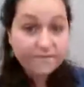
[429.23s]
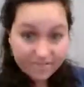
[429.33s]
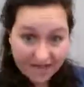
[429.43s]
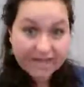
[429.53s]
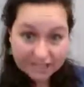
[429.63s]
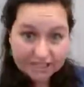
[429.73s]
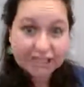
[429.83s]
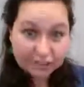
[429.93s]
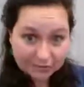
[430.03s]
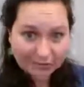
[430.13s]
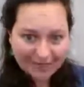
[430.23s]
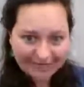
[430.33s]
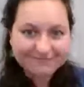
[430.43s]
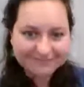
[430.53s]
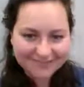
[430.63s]
fantasy
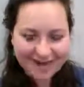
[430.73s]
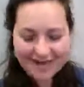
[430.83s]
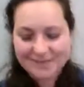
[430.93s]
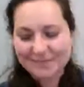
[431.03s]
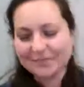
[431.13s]
story, right?